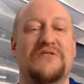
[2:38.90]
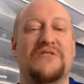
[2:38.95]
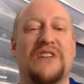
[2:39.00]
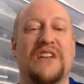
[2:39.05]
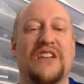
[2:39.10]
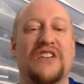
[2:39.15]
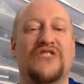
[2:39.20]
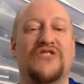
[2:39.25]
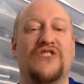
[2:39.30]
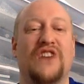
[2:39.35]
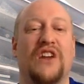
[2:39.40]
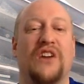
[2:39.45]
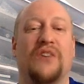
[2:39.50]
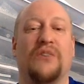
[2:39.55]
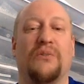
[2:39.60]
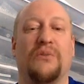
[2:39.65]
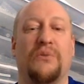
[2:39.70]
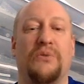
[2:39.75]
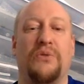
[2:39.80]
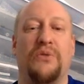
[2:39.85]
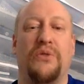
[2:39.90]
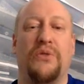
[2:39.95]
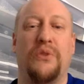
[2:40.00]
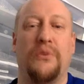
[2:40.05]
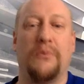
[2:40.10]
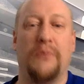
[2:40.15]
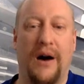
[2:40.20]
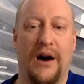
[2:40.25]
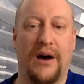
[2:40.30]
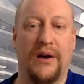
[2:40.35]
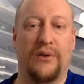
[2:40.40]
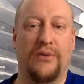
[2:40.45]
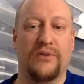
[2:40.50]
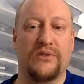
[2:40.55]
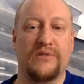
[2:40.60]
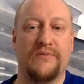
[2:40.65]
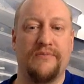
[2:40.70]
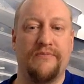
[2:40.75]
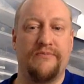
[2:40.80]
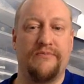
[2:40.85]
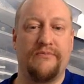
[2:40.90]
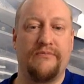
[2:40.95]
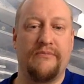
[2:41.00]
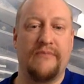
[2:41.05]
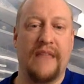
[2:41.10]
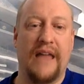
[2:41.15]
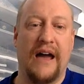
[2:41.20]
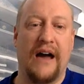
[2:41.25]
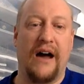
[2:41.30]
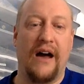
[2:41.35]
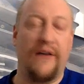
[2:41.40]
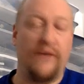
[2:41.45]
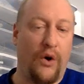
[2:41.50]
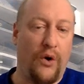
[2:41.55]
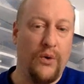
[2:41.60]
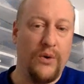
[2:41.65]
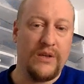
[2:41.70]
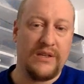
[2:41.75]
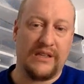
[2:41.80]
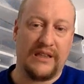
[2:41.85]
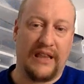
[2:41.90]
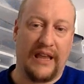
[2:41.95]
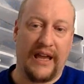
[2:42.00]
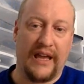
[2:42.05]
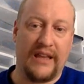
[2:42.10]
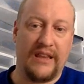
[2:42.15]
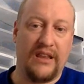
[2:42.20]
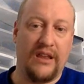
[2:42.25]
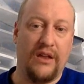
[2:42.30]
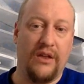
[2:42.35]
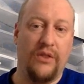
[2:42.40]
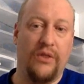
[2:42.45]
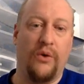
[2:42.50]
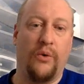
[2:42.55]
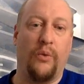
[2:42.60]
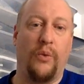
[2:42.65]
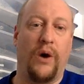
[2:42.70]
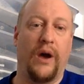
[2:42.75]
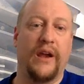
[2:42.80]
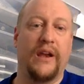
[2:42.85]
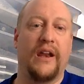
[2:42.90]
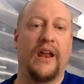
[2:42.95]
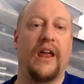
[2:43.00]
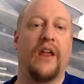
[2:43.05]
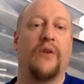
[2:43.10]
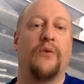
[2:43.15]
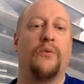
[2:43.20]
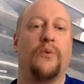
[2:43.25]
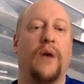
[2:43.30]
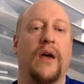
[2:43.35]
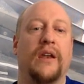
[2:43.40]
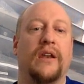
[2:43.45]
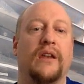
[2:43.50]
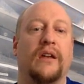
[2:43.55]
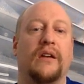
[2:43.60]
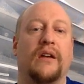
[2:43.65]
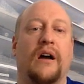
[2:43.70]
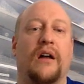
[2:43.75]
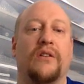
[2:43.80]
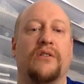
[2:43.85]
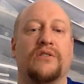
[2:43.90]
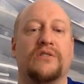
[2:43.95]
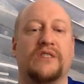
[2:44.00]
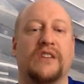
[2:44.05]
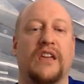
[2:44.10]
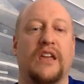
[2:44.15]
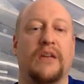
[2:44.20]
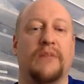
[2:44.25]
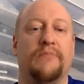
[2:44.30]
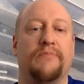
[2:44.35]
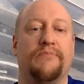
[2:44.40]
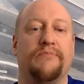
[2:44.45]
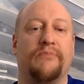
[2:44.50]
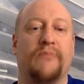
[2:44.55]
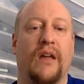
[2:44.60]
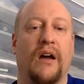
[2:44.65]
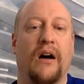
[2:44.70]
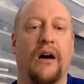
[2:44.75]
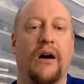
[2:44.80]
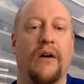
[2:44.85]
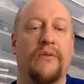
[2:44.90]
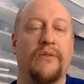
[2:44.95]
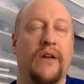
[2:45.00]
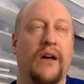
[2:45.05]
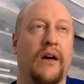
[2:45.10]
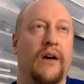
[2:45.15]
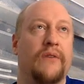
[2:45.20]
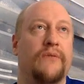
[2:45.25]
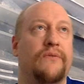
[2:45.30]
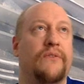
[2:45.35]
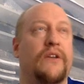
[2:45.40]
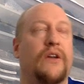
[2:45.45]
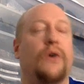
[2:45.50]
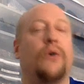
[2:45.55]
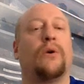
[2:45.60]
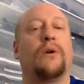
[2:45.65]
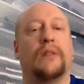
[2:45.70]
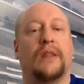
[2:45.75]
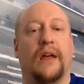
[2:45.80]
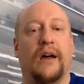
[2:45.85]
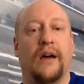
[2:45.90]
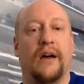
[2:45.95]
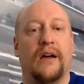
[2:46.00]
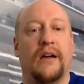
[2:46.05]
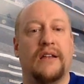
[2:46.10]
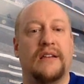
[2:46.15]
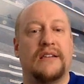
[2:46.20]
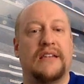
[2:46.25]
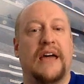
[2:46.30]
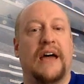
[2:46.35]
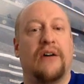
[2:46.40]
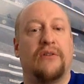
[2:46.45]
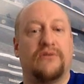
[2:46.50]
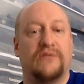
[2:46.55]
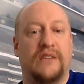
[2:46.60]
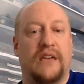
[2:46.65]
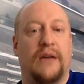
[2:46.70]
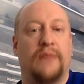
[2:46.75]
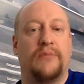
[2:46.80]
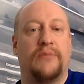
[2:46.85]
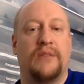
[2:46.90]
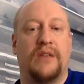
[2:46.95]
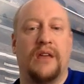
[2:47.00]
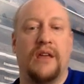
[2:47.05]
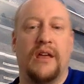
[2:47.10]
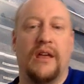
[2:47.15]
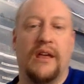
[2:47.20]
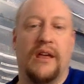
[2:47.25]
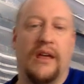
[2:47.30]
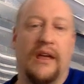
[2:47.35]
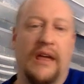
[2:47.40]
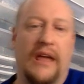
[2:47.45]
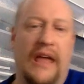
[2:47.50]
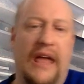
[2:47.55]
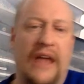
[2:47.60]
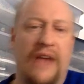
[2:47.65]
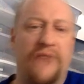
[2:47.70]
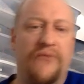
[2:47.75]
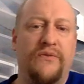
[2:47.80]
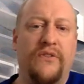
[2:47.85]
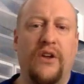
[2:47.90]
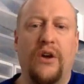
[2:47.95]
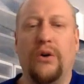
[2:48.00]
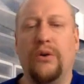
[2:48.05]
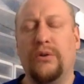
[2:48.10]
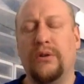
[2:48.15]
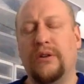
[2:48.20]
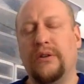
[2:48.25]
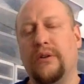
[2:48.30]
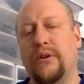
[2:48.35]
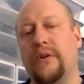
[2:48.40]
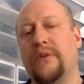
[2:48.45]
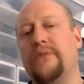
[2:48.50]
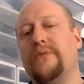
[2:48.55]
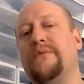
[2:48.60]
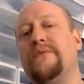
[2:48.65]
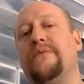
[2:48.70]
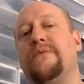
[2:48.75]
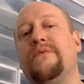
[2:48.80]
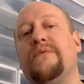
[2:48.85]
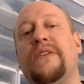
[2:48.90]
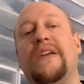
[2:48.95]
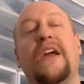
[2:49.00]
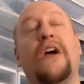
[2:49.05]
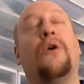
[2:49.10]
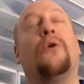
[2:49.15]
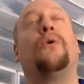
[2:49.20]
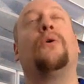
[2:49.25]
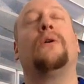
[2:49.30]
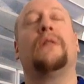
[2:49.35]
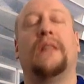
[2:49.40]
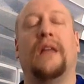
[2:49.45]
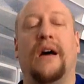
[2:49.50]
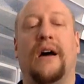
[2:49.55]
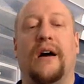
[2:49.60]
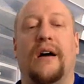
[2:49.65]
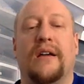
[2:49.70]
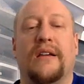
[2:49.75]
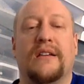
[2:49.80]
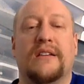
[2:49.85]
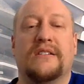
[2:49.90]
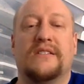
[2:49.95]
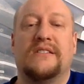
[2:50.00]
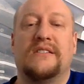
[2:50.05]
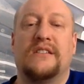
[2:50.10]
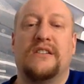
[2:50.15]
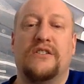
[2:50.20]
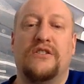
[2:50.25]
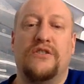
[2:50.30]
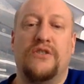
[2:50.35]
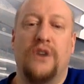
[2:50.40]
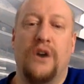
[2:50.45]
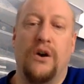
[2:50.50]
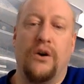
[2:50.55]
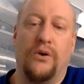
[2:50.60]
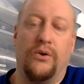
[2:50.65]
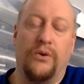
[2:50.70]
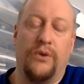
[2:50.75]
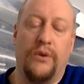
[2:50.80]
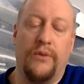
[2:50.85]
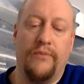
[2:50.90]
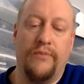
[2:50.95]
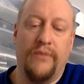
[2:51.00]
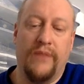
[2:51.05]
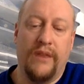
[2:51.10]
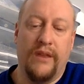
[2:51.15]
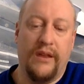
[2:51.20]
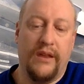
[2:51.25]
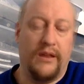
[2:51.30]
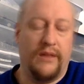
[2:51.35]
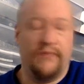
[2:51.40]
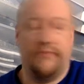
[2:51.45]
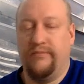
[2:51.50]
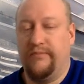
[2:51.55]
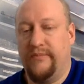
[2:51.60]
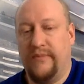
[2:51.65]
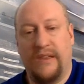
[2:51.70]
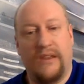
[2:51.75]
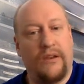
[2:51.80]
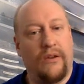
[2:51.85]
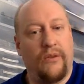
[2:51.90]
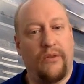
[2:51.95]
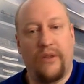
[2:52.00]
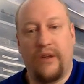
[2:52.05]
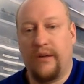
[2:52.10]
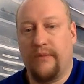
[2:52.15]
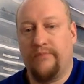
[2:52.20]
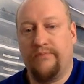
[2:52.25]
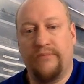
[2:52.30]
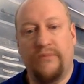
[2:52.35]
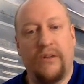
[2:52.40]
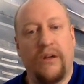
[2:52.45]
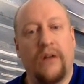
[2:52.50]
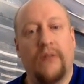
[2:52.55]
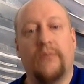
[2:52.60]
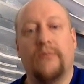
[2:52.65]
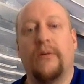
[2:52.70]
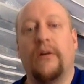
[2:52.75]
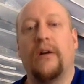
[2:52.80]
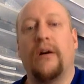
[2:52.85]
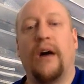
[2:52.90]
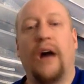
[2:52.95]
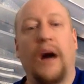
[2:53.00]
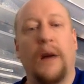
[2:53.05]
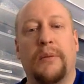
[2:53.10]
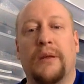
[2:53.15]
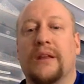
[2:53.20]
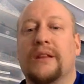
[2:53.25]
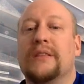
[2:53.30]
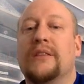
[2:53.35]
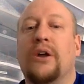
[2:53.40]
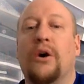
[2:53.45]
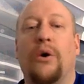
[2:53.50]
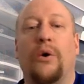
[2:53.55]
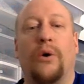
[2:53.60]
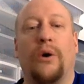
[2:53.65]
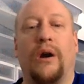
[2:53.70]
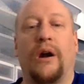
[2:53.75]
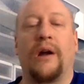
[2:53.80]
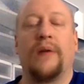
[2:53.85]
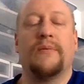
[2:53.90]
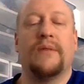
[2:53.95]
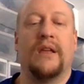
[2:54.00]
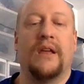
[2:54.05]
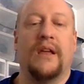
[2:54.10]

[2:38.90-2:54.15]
in general with the models. Now, I've always liked the white and red color scheme of the Vior'la Sept. And Vior'la is known in the hobby lore